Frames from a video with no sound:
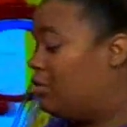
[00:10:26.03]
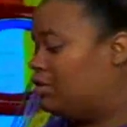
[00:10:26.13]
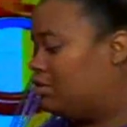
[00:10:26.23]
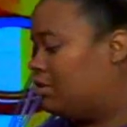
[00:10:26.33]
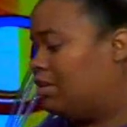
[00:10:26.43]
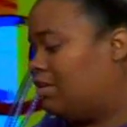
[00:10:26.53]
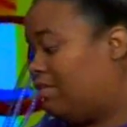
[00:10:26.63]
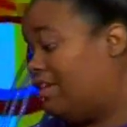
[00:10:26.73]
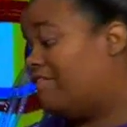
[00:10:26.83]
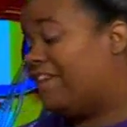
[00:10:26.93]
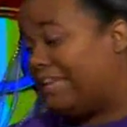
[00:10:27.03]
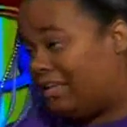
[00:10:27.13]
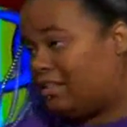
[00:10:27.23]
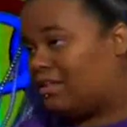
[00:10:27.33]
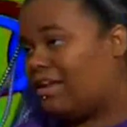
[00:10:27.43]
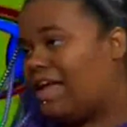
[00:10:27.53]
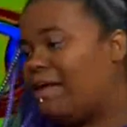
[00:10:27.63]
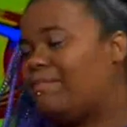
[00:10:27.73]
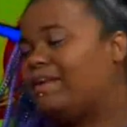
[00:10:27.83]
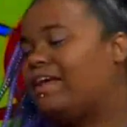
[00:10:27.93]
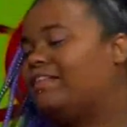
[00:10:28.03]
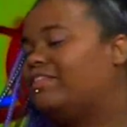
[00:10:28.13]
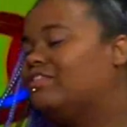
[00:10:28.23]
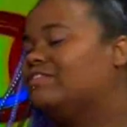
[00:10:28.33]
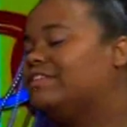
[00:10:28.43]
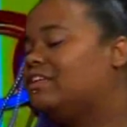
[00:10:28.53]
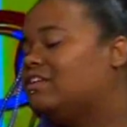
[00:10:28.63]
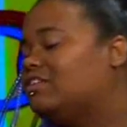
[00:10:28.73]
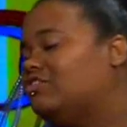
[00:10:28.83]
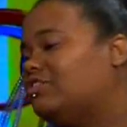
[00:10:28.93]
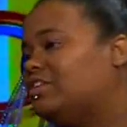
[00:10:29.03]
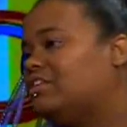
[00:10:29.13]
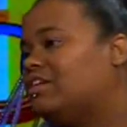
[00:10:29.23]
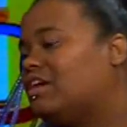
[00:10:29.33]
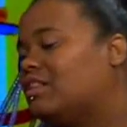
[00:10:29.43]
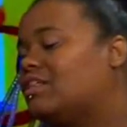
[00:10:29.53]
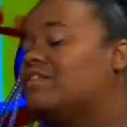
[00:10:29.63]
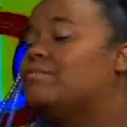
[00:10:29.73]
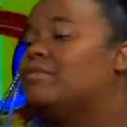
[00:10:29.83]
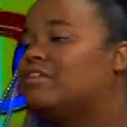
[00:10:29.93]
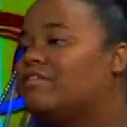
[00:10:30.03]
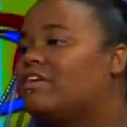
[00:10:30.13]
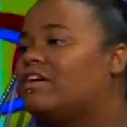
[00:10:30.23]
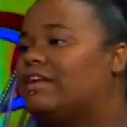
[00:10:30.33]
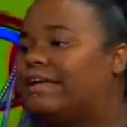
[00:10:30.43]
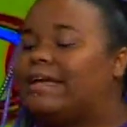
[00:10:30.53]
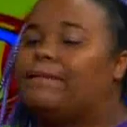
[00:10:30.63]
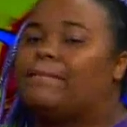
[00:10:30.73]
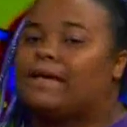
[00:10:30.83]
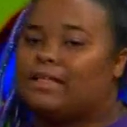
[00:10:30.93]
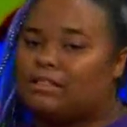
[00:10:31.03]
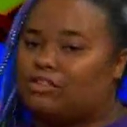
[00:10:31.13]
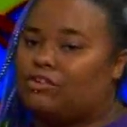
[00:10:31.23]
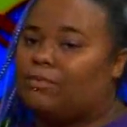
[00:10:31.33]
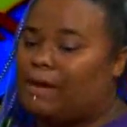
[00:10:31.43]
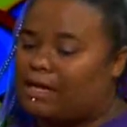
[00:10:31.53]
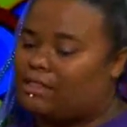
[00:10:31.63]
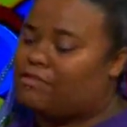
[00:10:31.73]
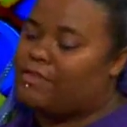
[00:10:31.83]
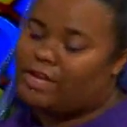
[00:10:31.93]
the event is going to happen at 1300 Southern Boulevard at El Maestro Boxing Rings.